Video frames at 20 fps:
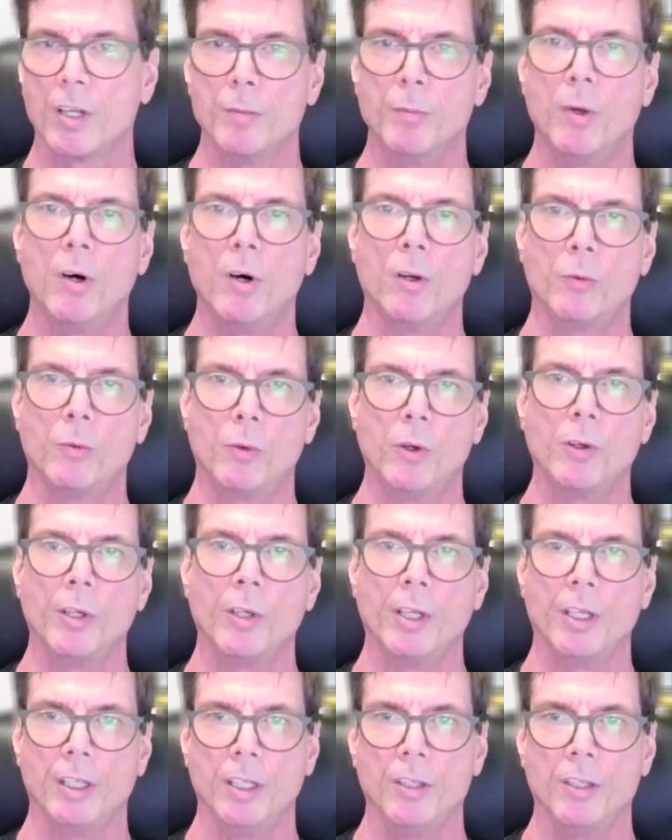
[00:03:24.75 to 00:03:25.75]
ball
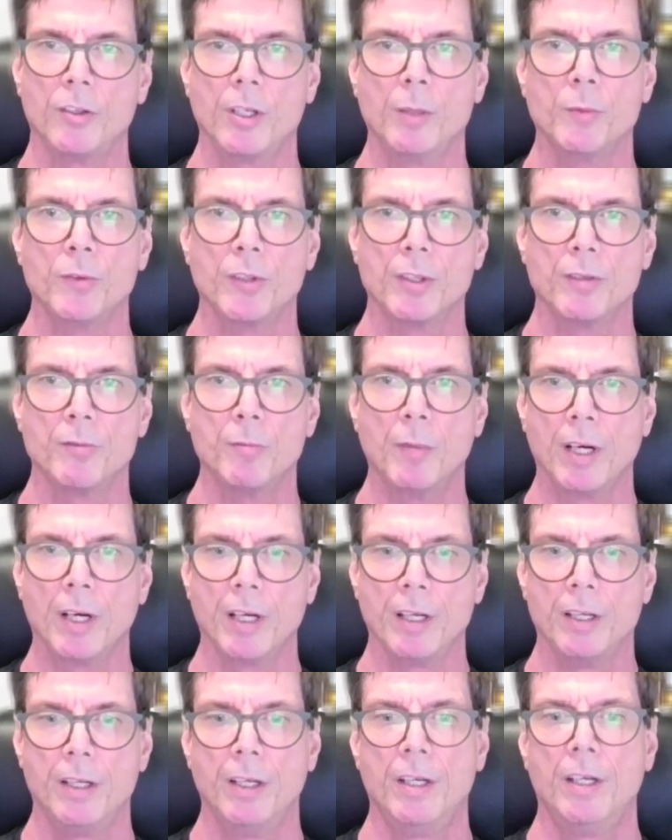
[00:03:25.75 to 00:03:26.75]
rolling in terms of
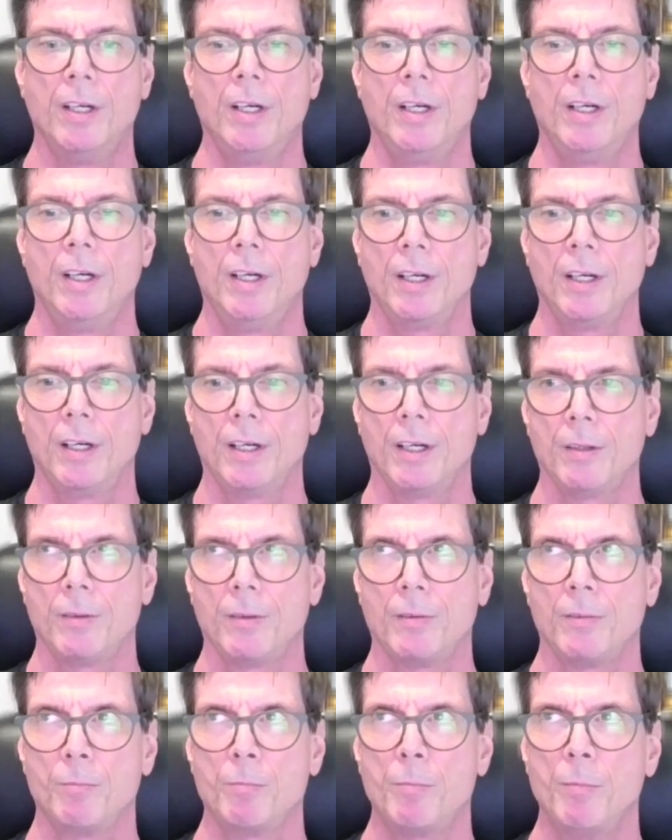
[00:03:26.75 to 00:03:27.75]
my
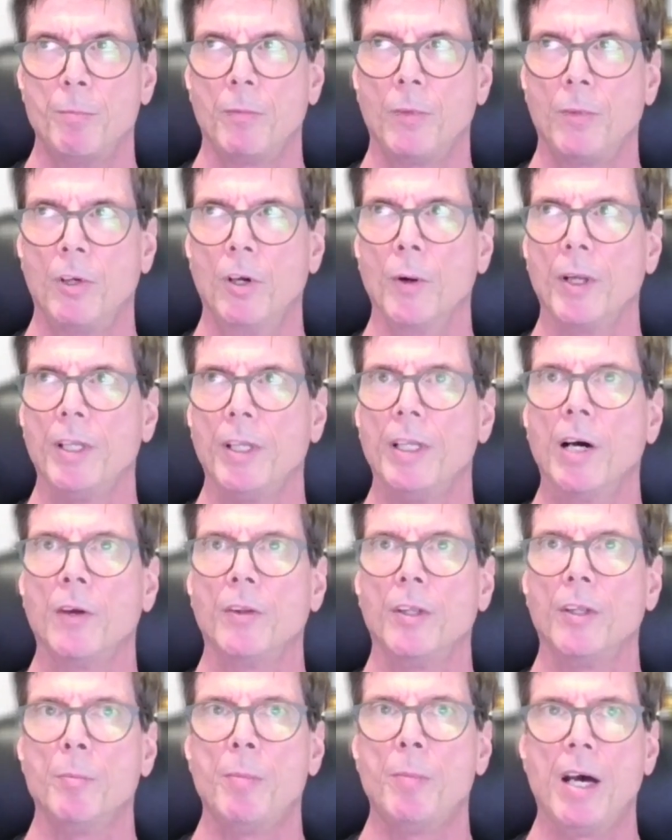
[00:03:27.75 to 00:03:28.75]
going
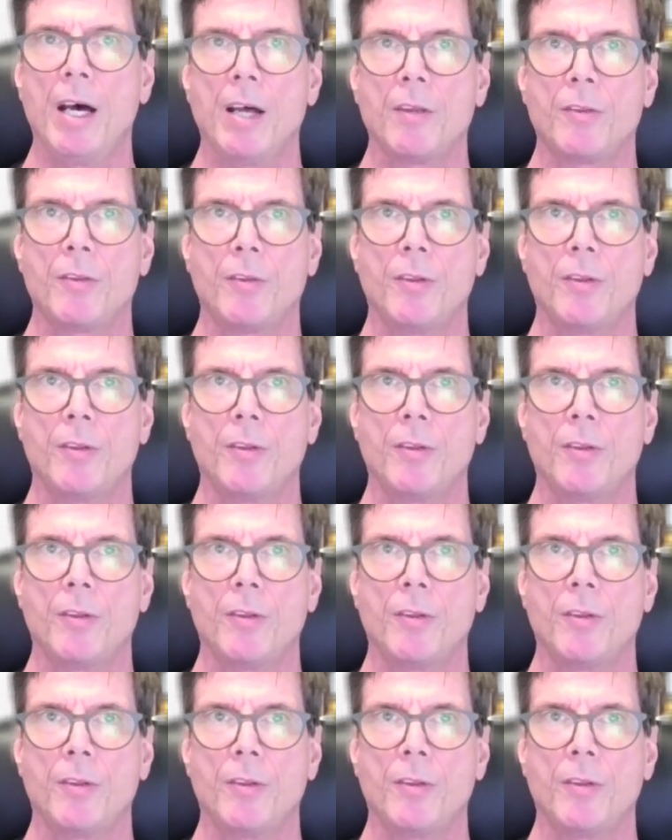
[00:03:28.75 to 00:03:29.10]
down the path